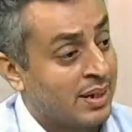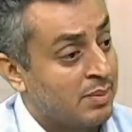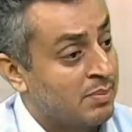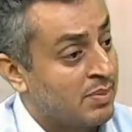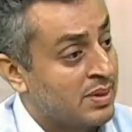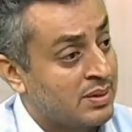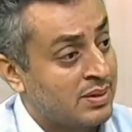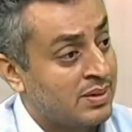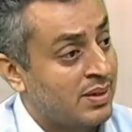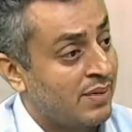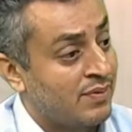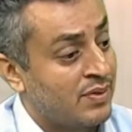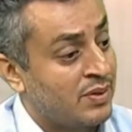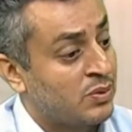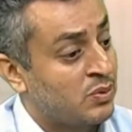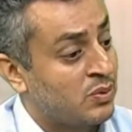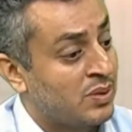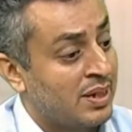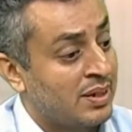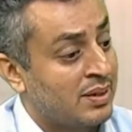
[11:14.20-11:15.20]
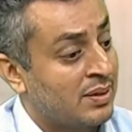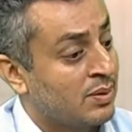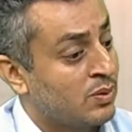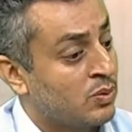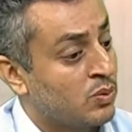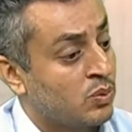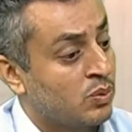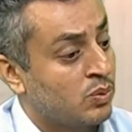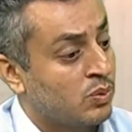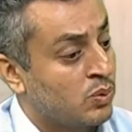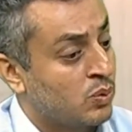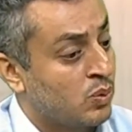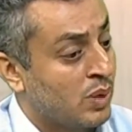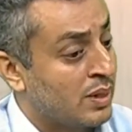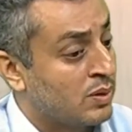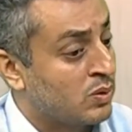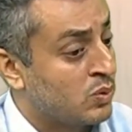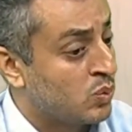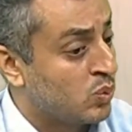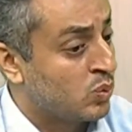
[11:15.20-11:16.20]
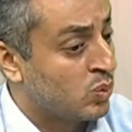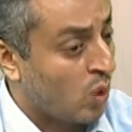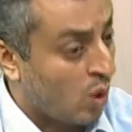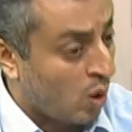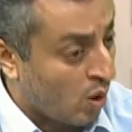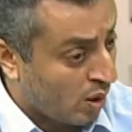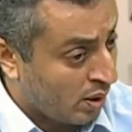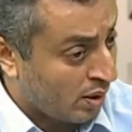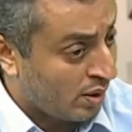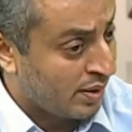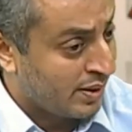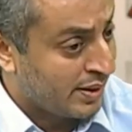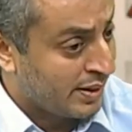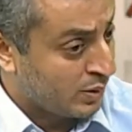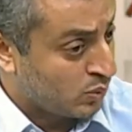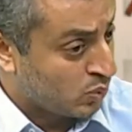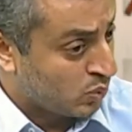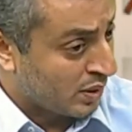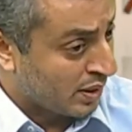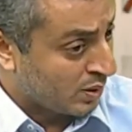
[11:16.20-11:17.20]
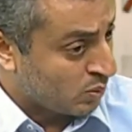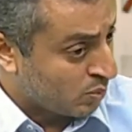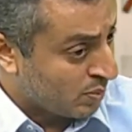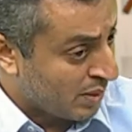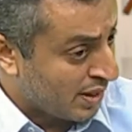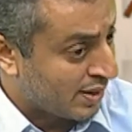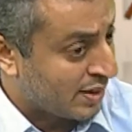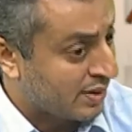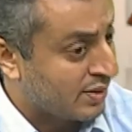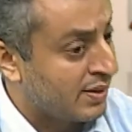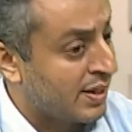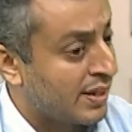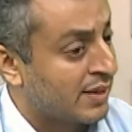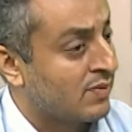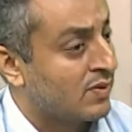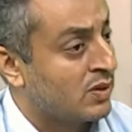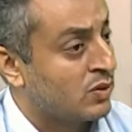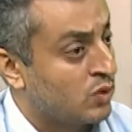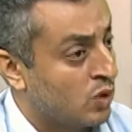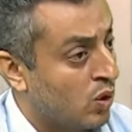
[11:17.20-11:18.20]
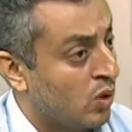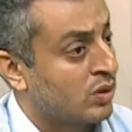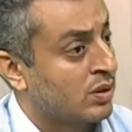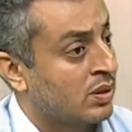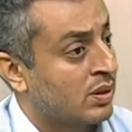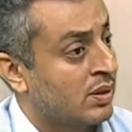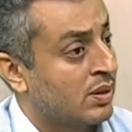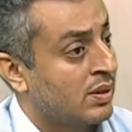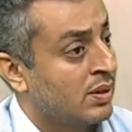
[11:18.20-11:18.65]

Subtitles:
I must refer you that you can use all 8 to 10 omega-3 eggs with yolk.